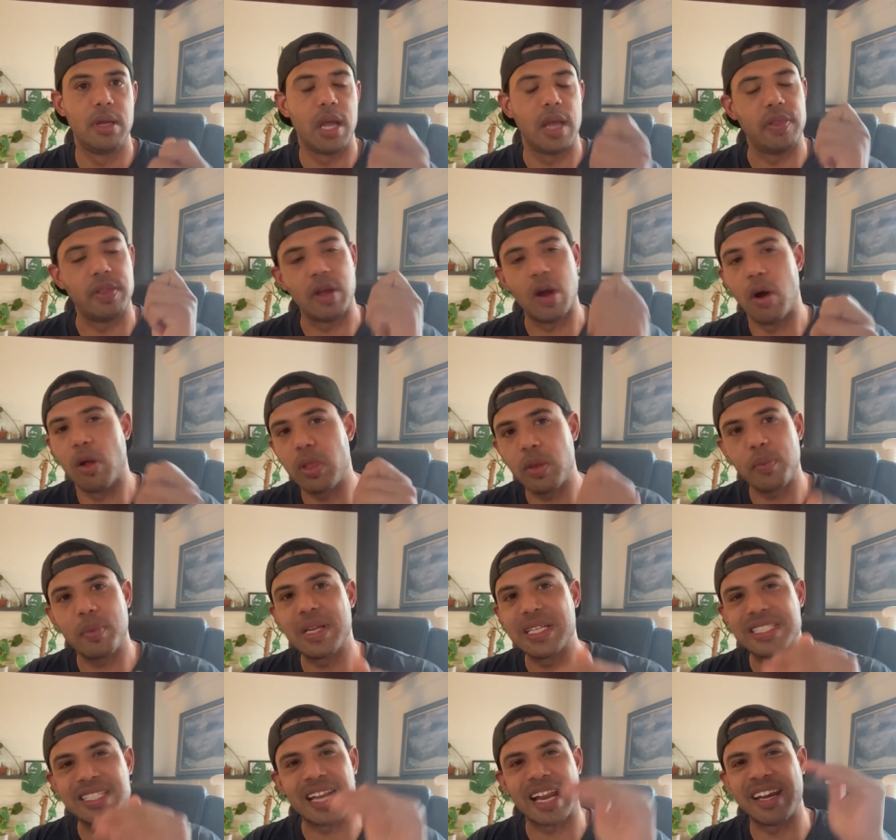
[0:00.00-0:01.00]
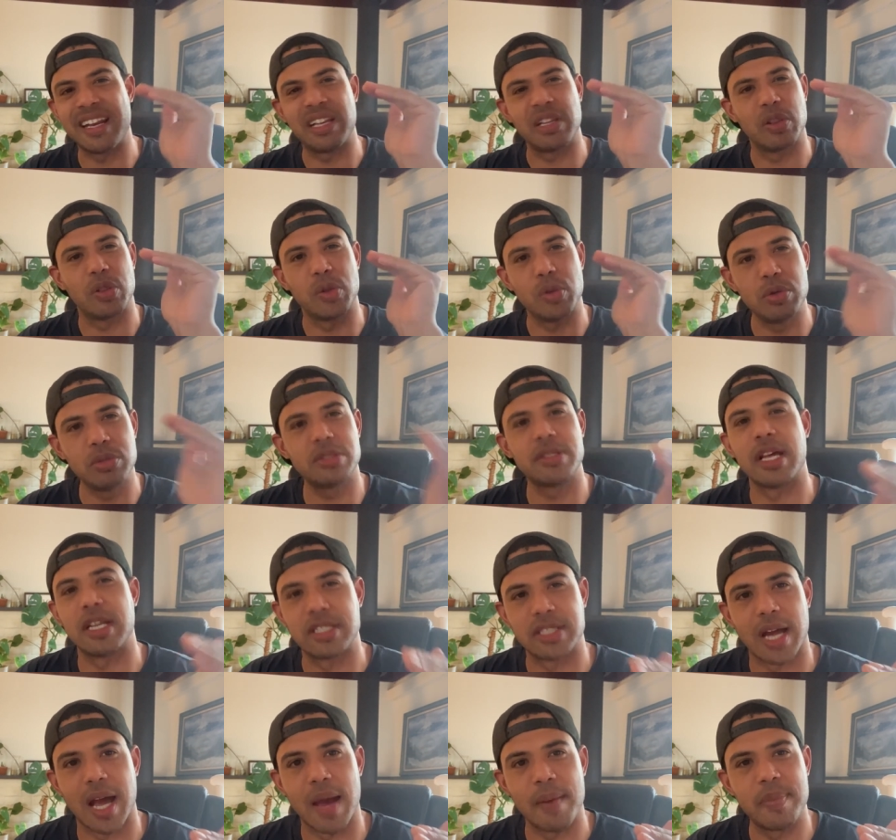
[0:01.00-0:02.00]
And the only reason I didn't lose that
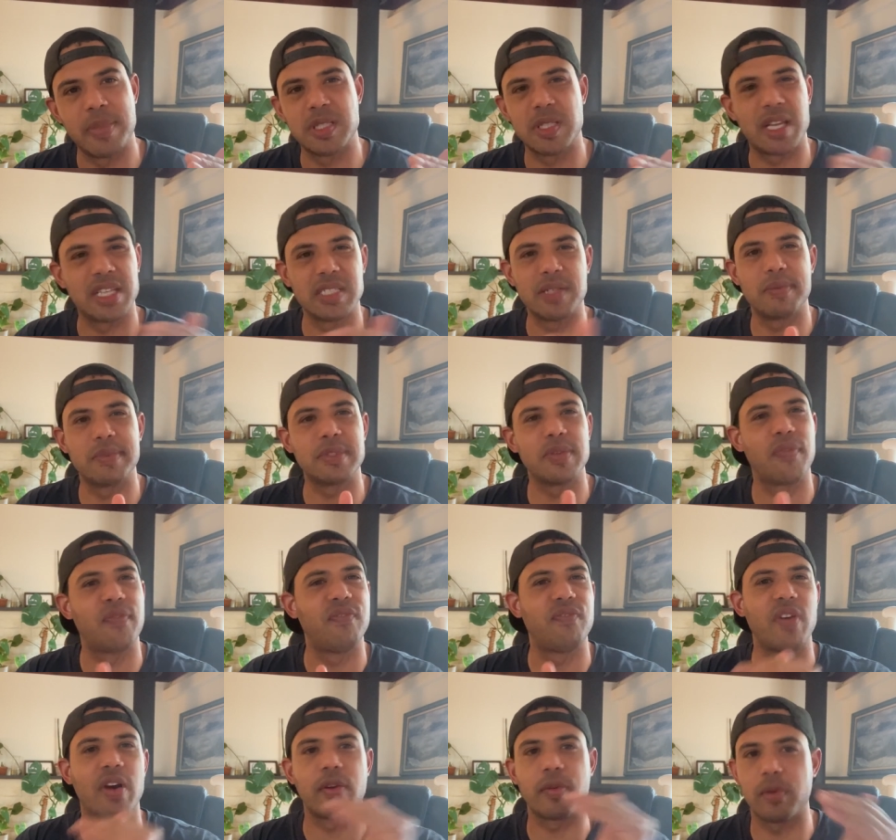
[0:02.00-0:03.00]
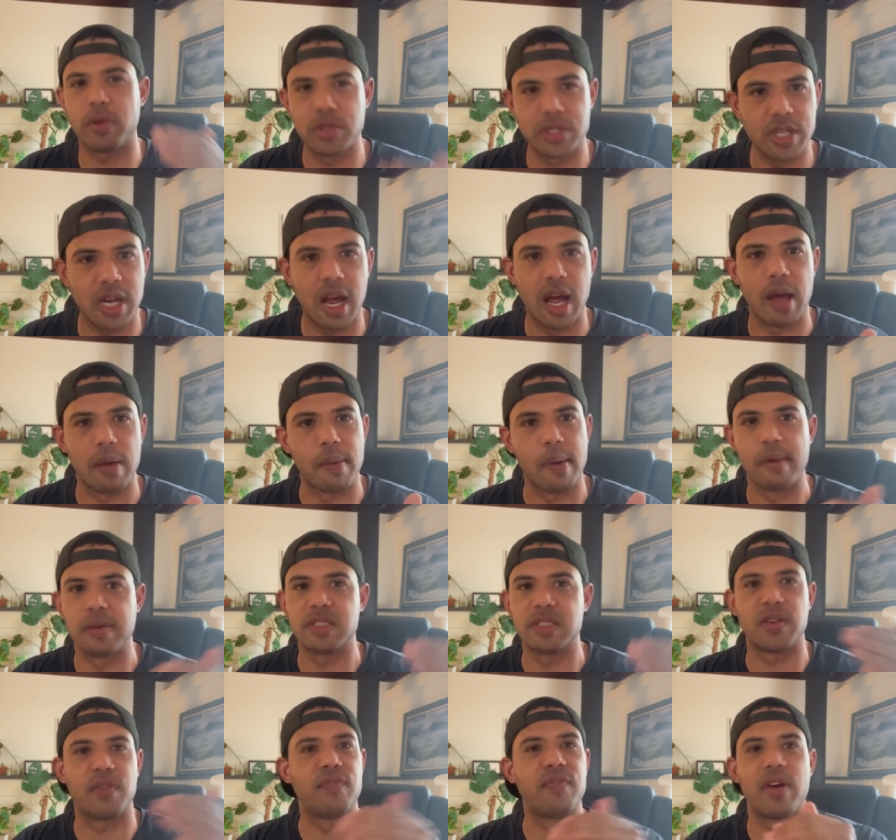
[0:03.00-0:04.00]
job is because it was a federal job. I
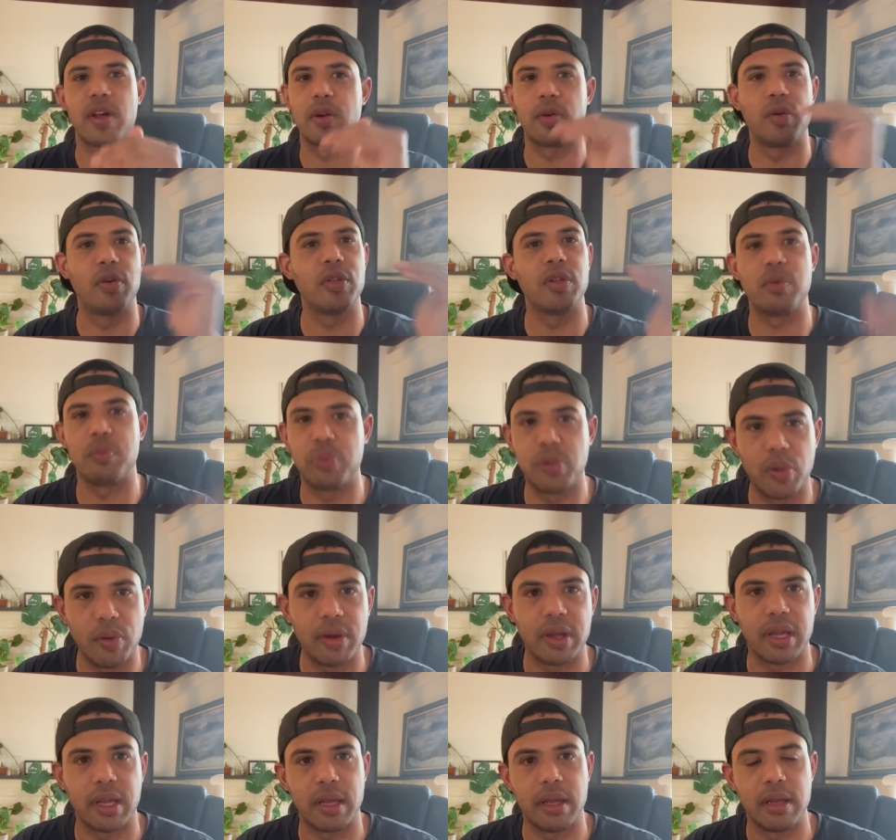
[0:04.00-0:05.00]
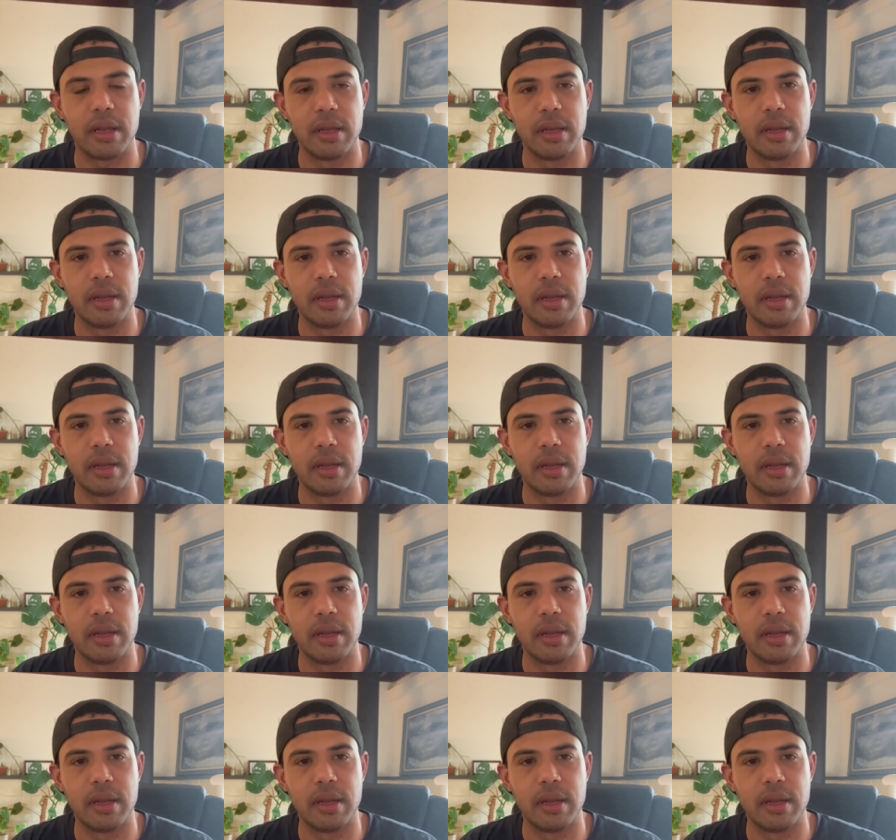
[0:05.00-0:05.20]
was a federal employee.